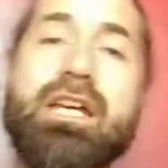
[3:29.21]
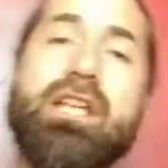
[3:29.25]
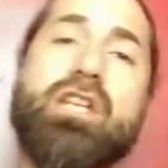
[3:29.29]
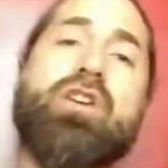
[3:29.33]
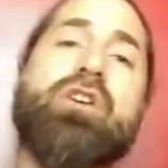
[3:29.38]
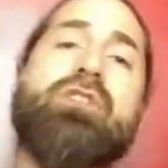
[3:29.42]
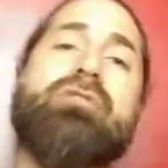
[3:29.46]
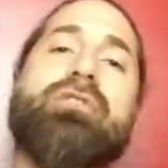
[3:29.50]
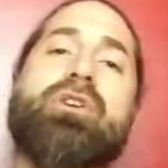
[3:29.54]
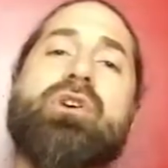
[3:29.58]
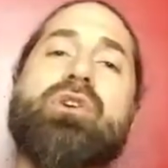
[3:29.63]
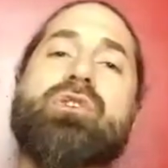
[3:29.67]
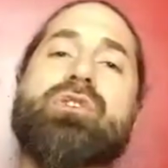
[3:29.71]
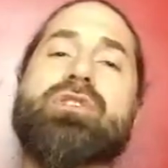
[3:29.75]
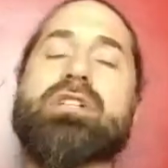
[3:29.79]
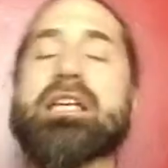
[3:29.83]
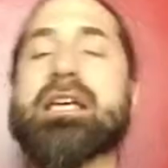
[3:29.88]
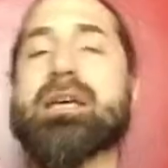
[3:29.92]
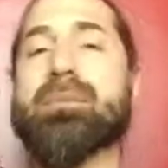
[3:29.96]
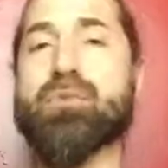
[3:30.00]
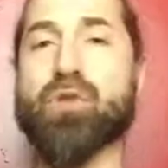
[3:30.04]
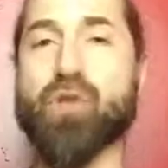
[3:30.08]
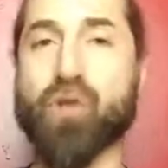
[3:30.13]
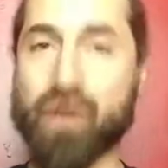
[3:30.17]
In your phone,
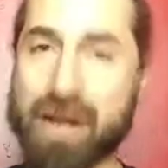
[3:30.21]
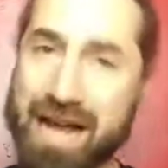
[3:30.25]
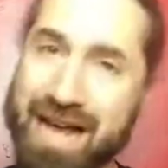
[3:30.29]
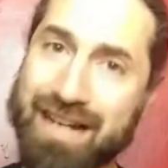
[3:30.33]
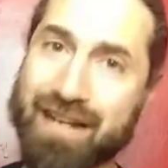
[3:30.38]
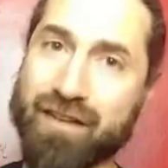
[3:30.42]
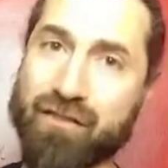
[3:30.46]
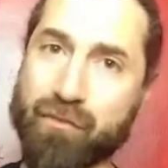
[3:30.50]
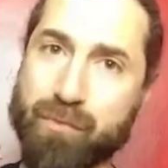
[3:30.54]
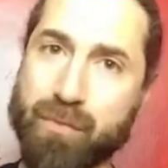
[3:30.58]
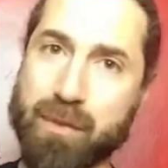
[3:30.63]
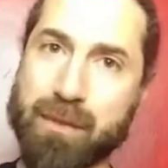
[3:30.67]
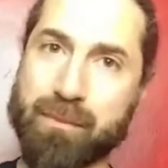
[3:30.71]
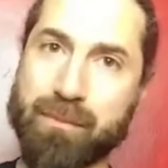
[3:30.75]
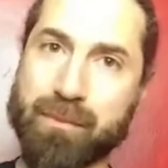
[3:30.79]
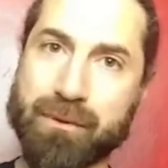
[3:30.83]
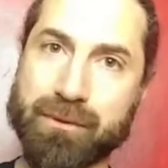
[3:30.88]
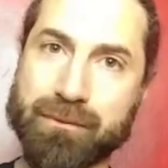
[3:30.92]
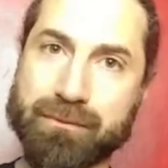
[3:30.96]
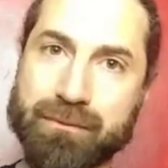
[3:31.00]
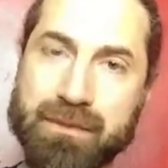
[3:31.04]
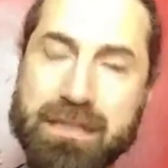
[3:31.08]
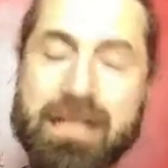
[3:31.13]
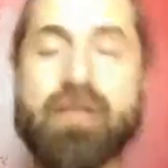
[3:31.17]
keep track of
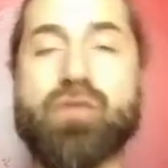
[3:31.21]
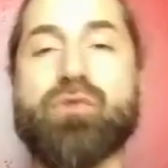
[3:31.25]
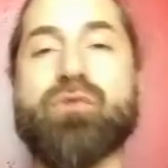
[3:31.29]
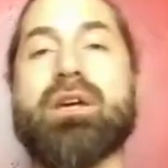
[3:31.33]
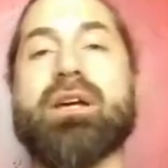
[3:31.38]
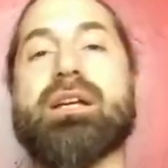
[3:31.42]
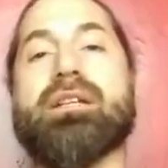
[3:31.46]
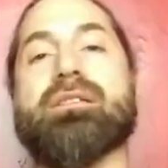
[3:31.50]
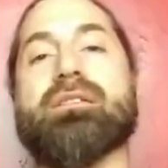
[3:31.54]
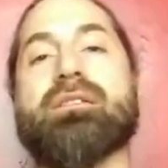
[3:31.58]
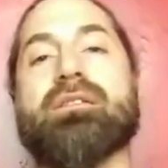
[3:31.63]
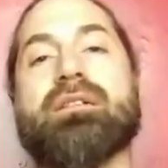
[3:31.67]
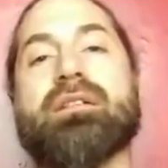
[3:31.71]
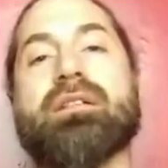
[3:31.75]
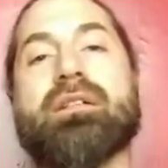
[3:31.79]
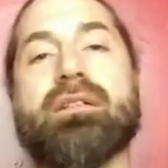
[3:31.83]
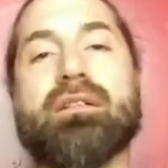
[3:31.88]
people. That's right.